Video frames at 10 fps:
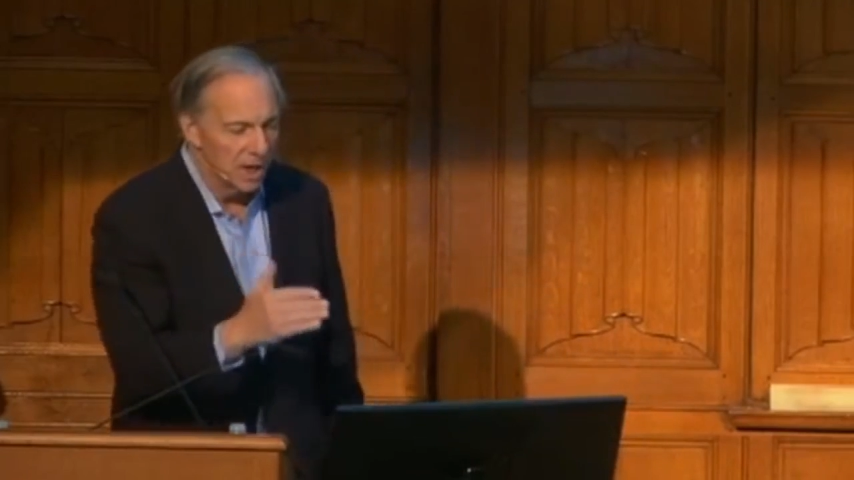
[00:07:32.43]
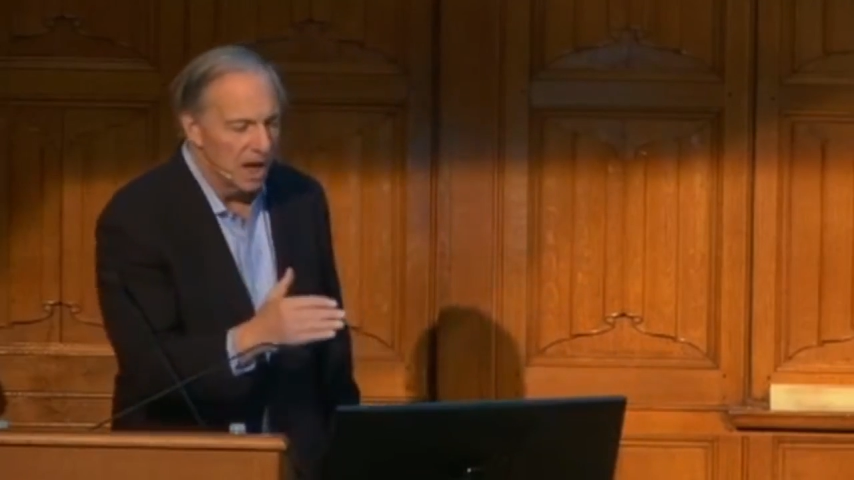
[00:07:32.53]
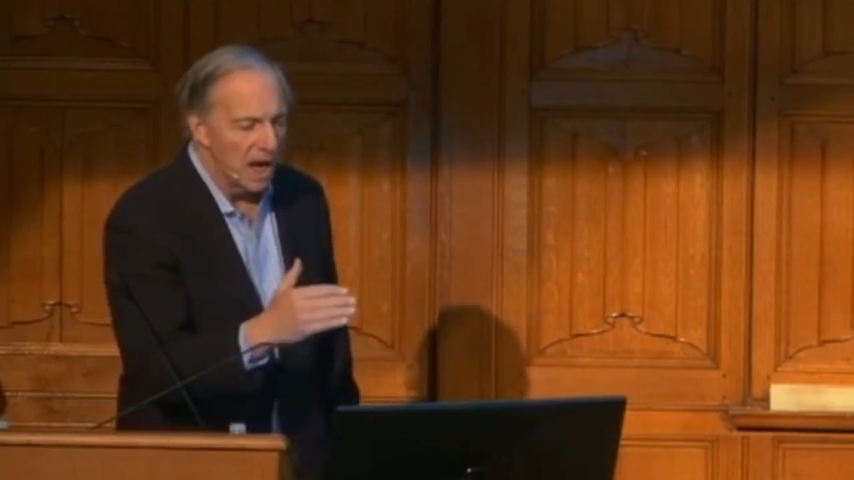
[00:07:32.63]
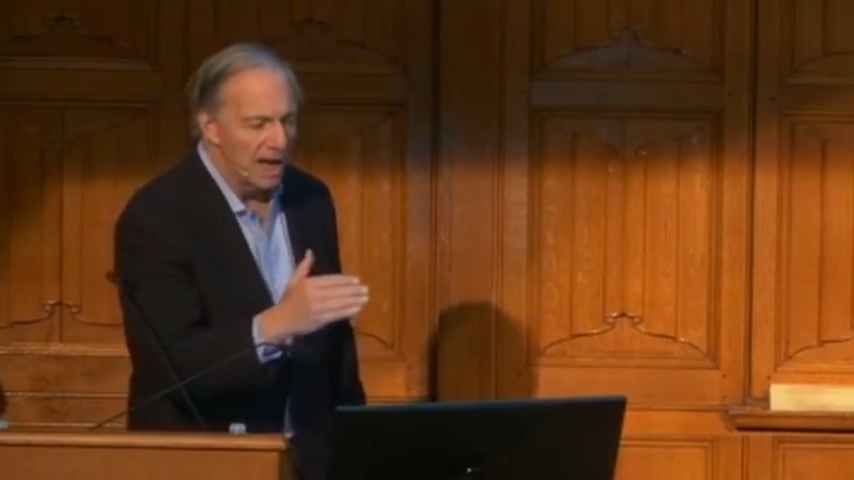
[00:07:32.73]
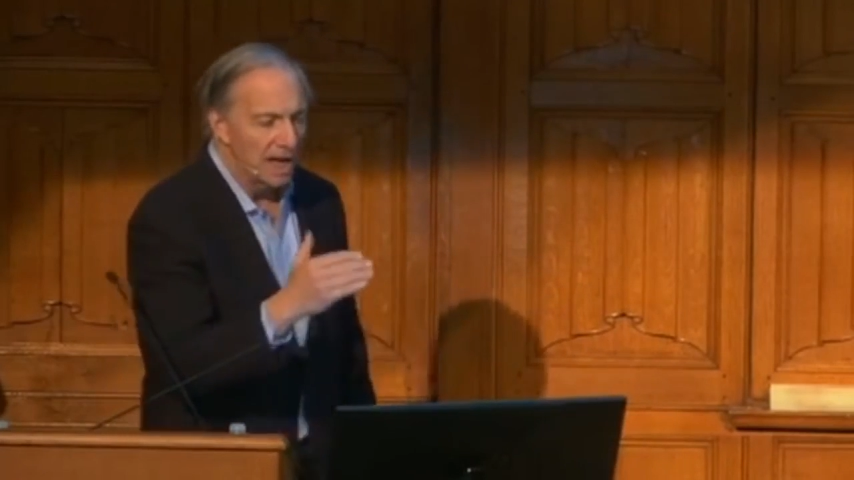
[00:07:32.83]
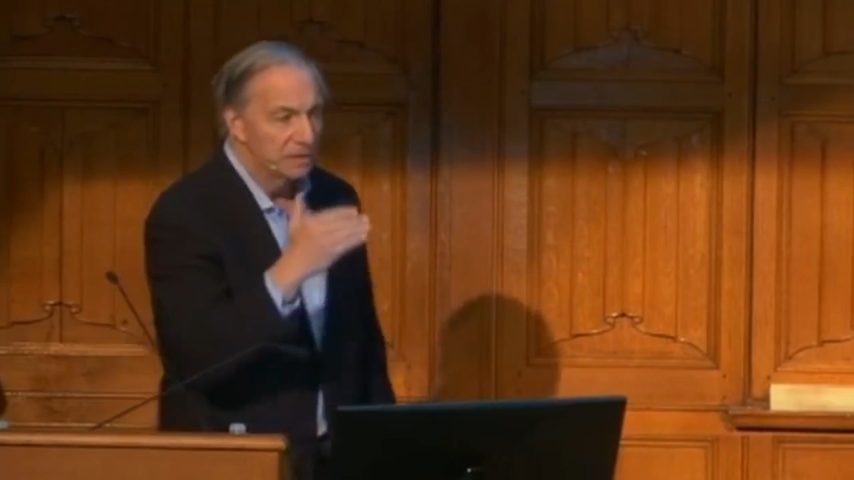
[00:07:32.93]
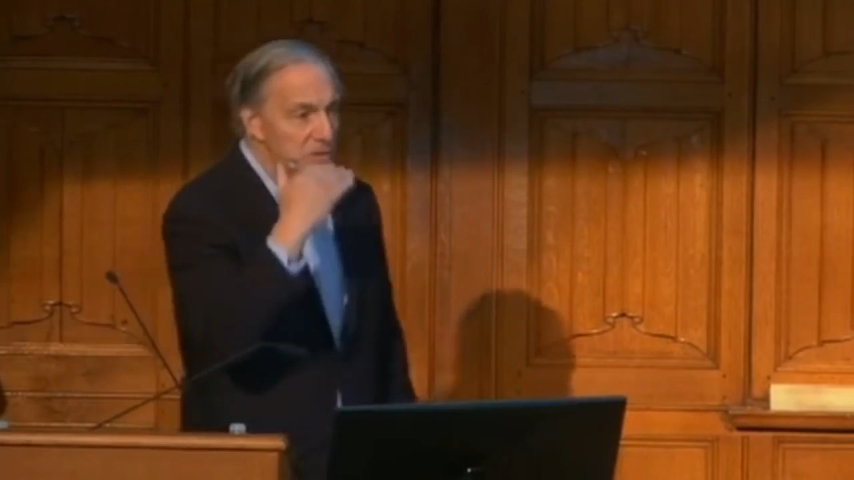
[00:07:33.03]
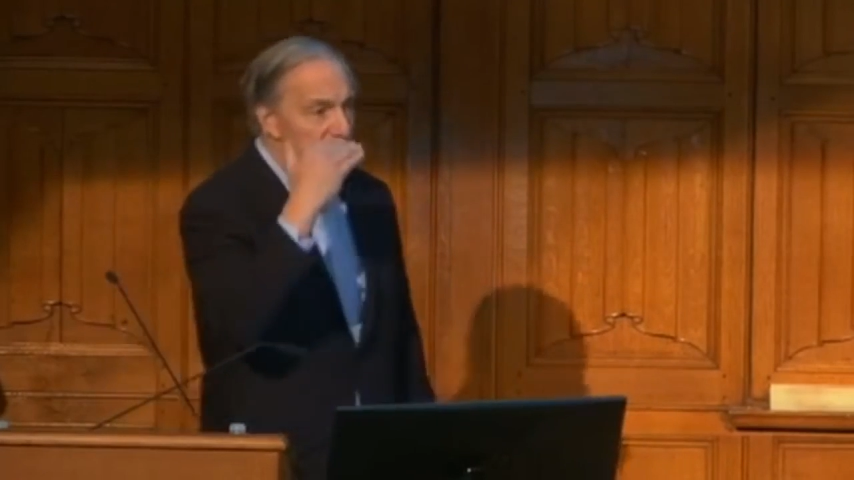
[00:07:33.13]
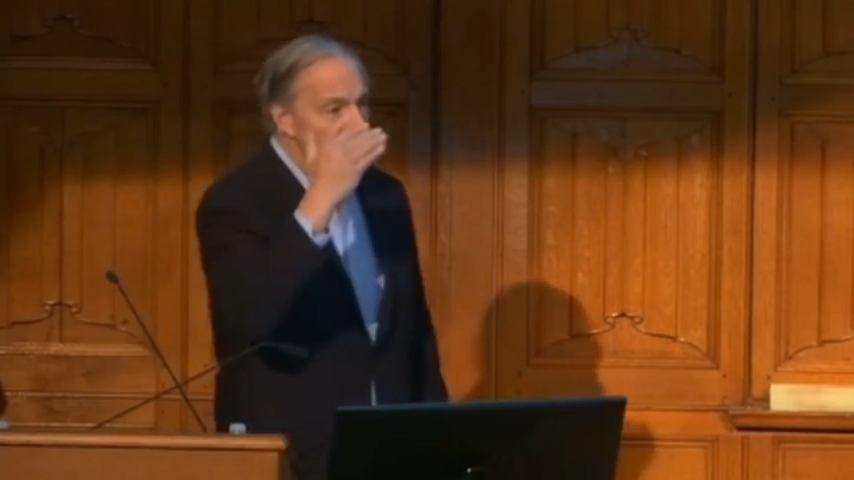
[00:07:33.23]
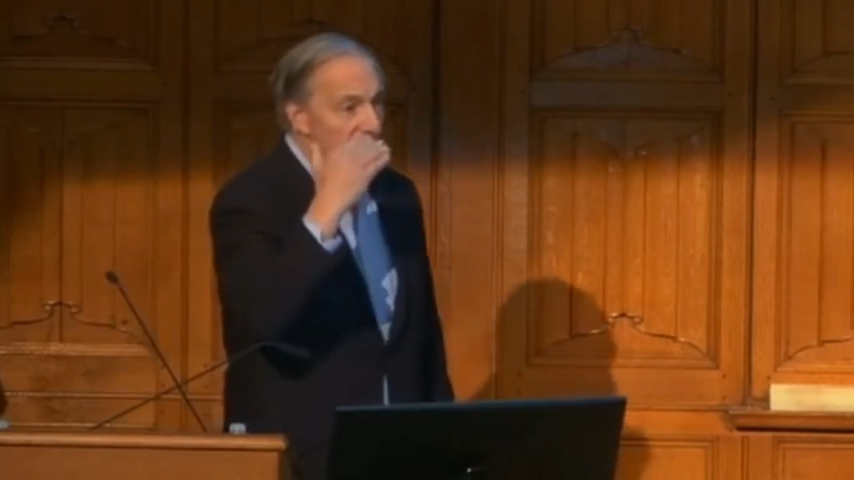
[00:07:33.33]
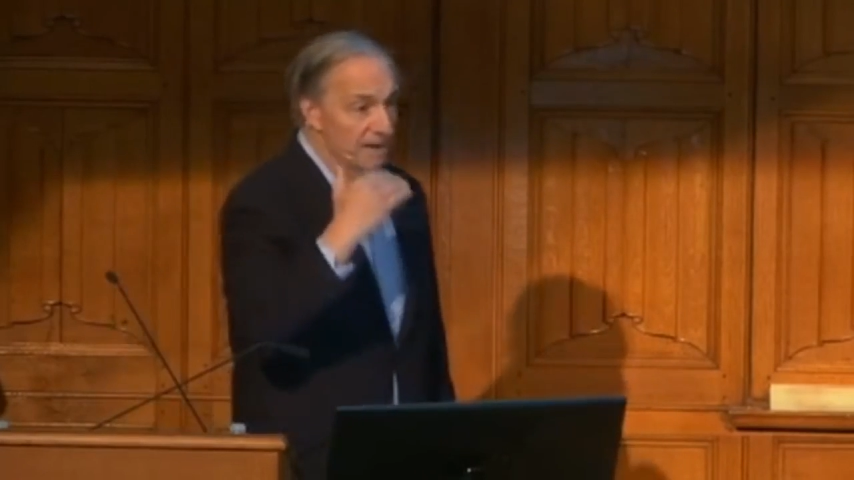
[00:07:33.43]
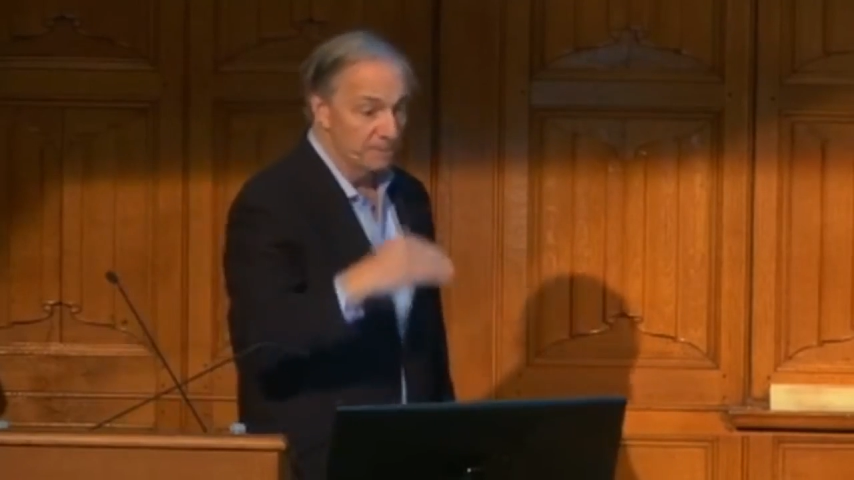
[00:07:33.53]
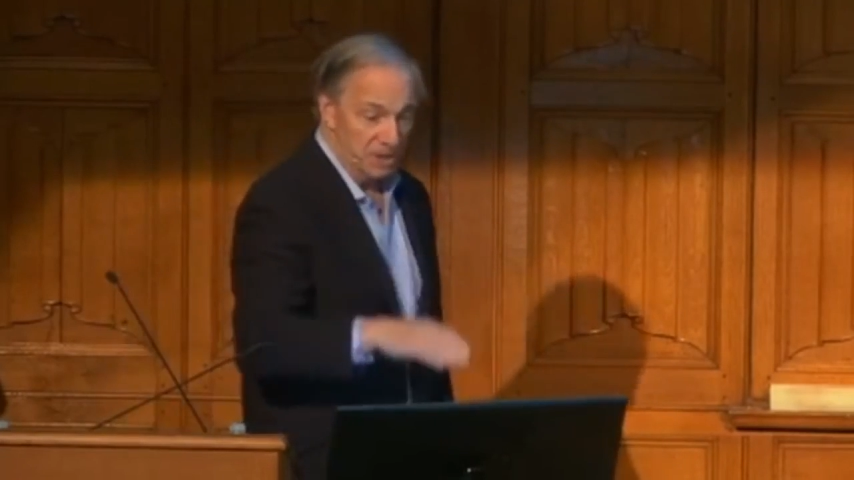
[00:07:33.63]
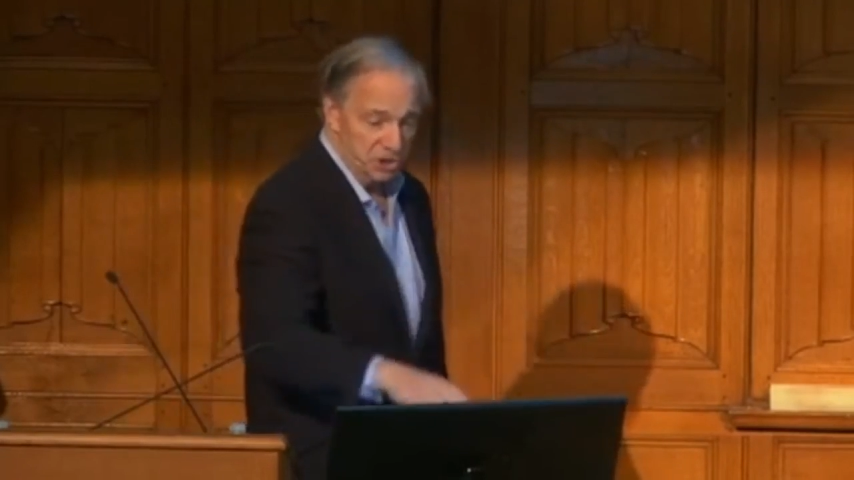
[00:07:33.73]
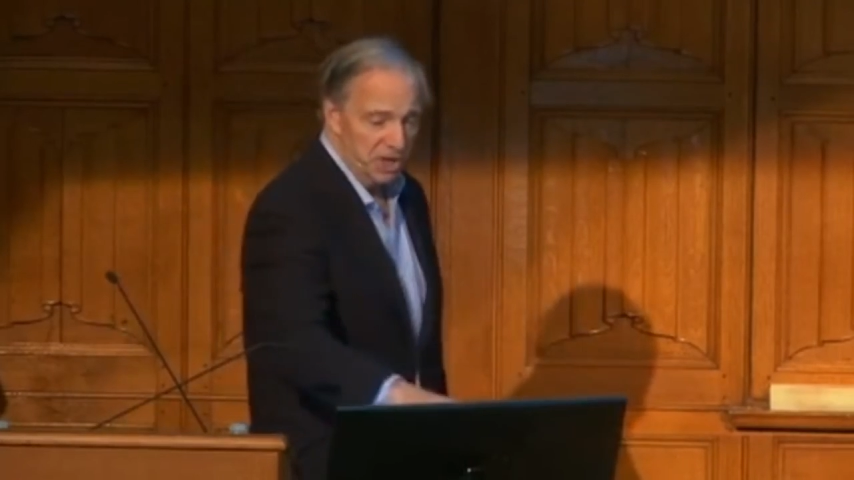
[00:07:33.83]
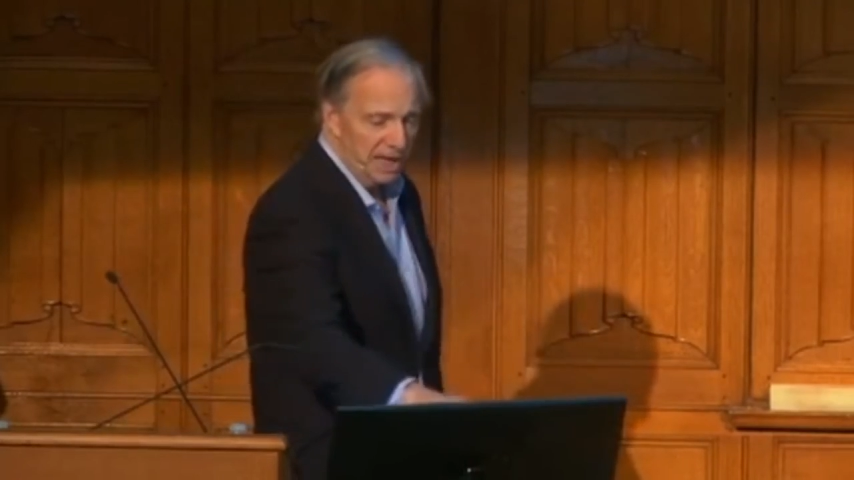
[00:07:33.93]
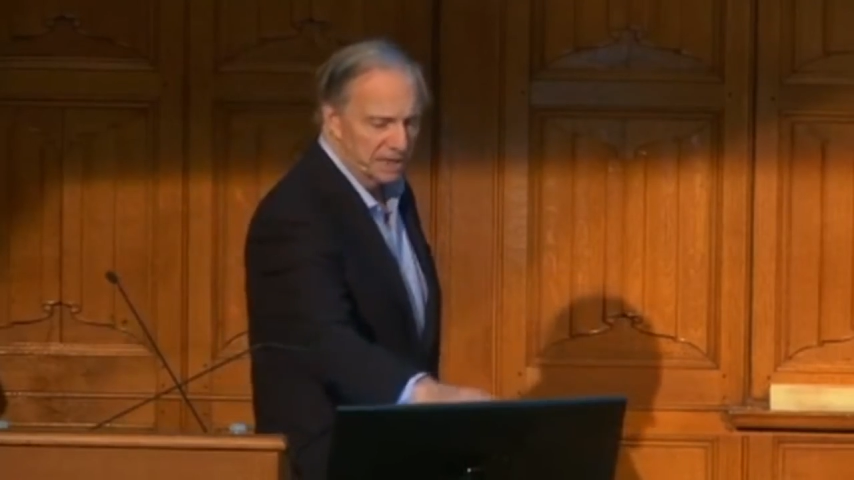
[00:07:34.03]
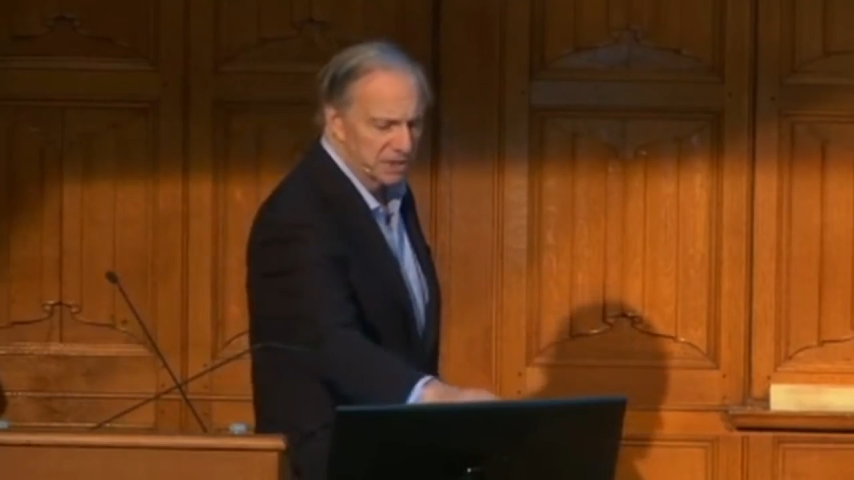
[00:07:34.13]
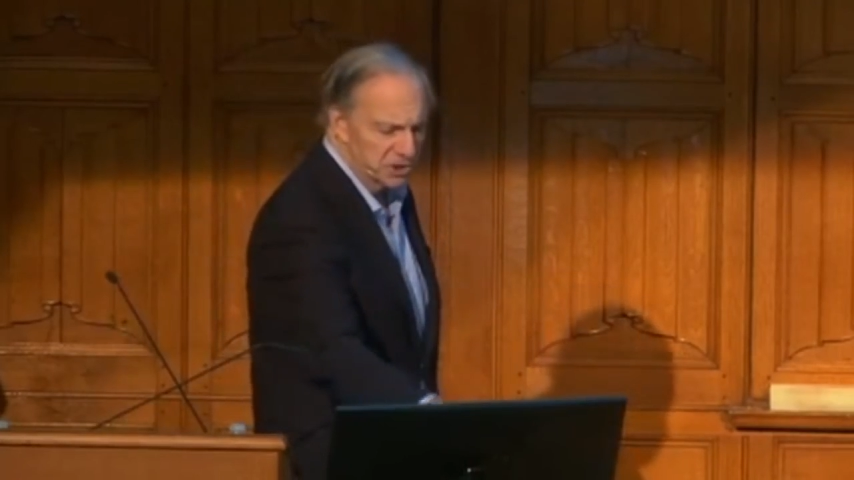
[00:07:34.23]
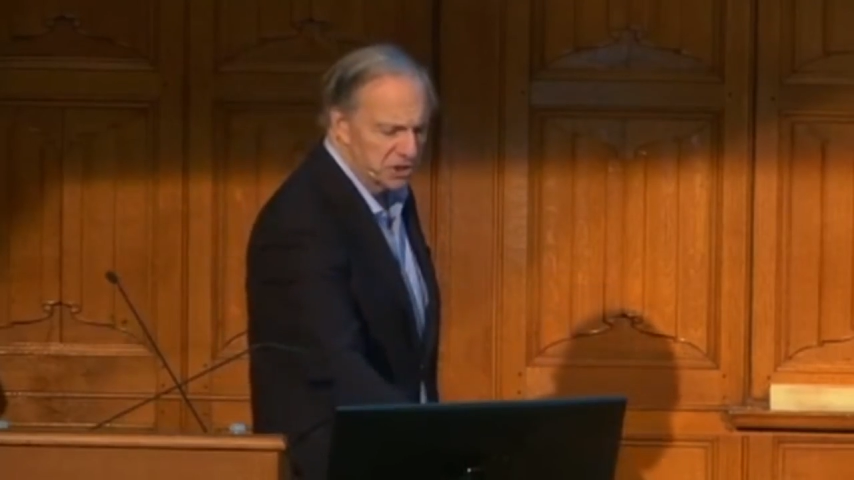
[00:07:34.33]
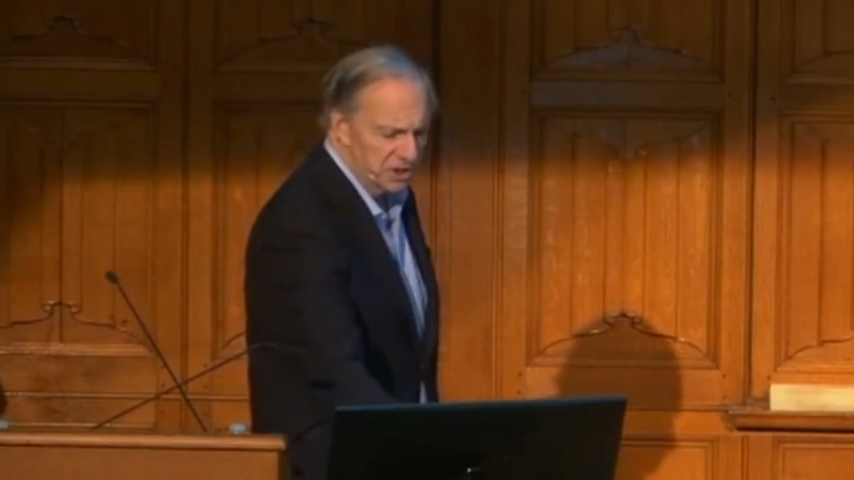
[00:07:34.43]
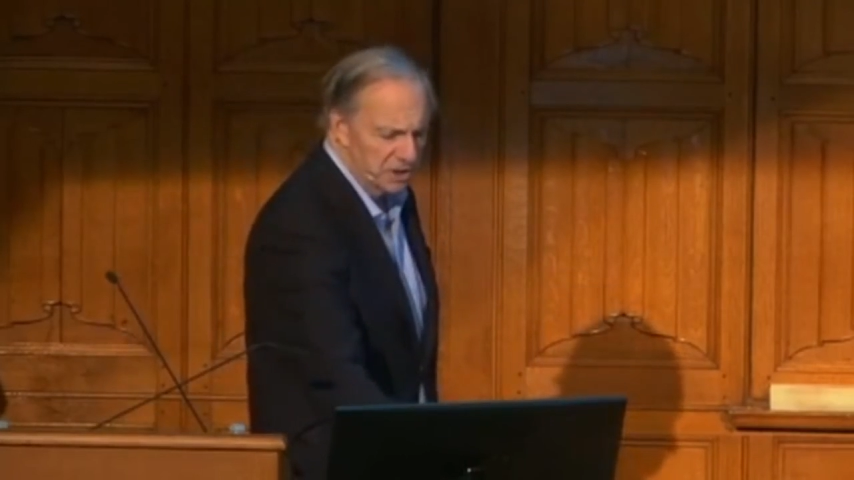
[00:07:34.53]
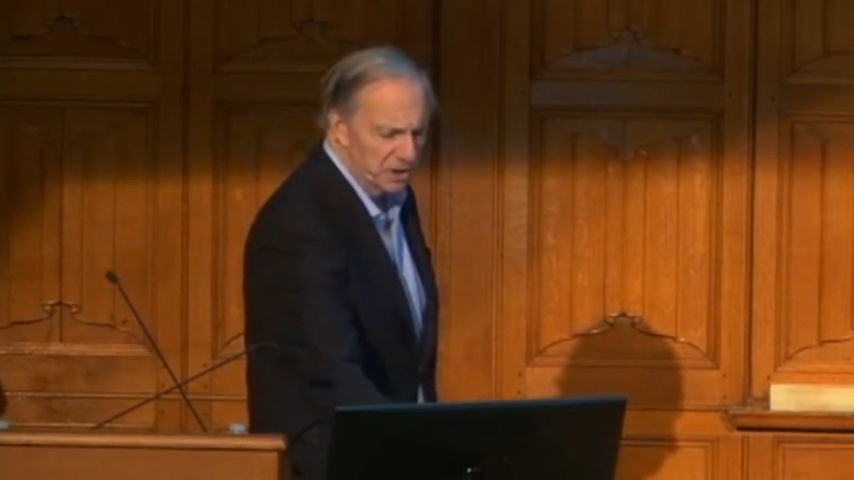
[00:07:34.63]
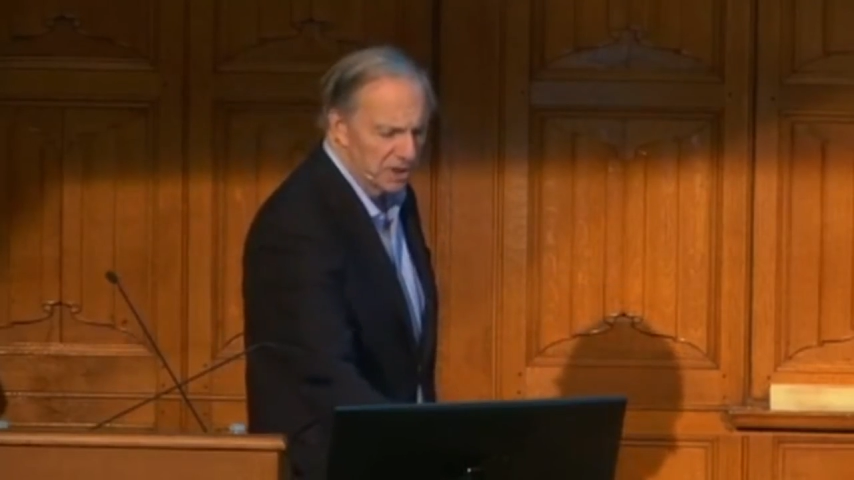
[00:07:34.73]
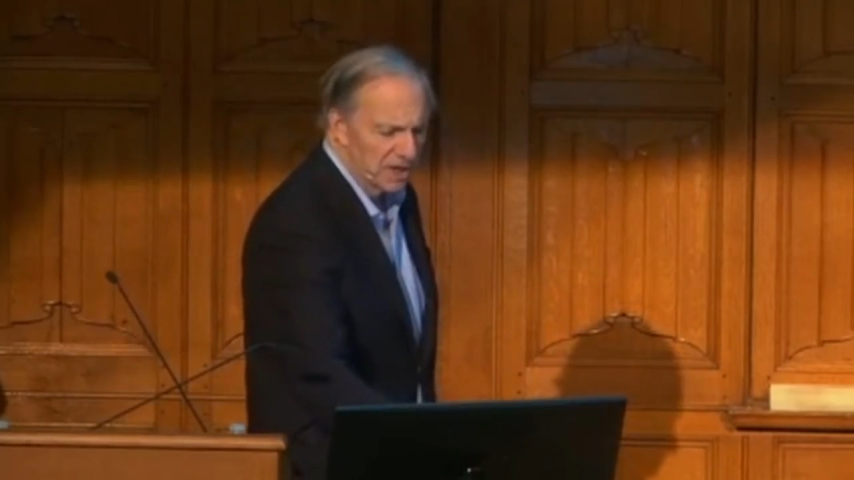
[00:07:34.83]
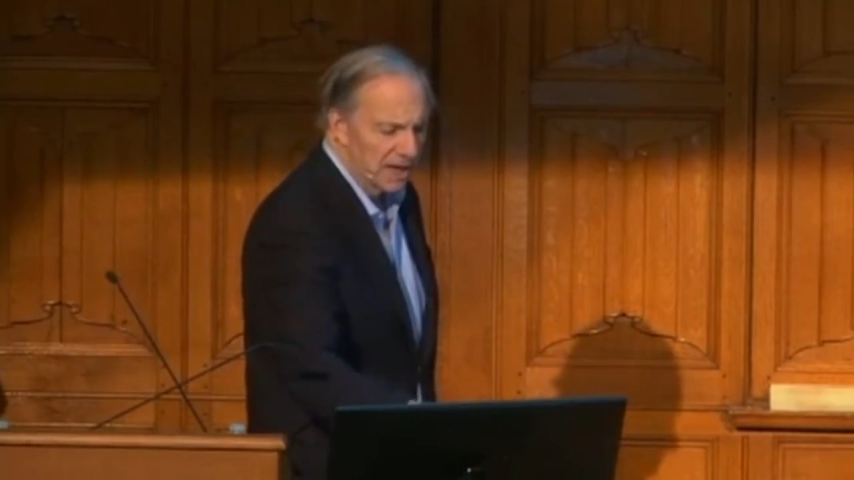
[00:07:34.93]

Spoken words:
I have my checklist here